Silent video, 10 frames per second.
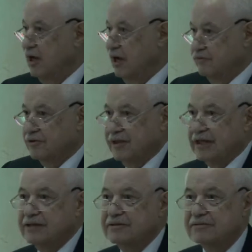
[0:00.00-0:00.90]
everything.
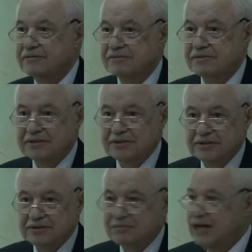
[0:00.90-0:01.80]

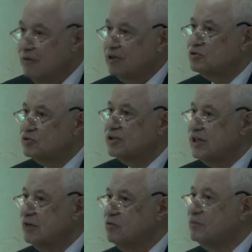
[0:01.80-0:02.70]
But I want to
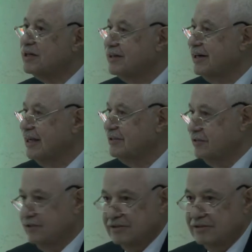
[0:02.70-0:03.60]
see a woman
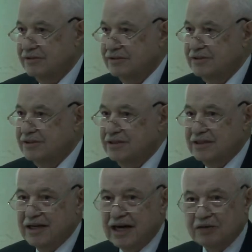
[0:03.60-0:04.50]
creator.
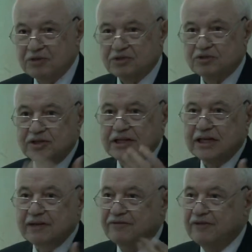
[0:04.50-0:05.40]
I want to see
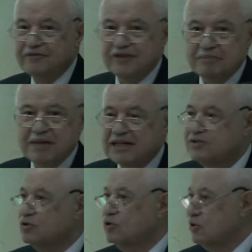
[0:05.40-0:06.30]
a female
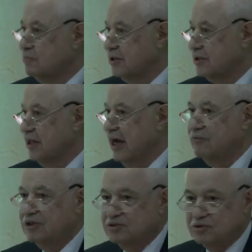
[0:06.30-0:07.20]
Zuckerberg. I
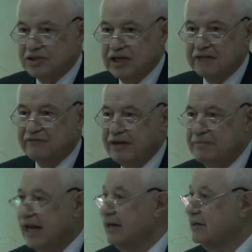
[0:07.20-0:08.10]
want to see a
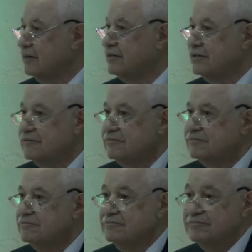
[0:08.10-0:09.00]
female
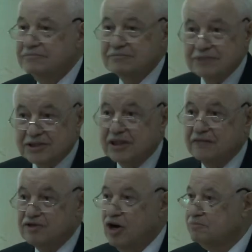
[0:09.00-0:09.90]

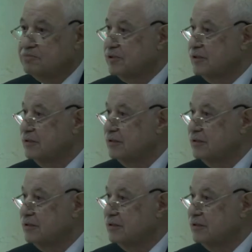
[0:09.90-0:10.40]
Steve Jobs.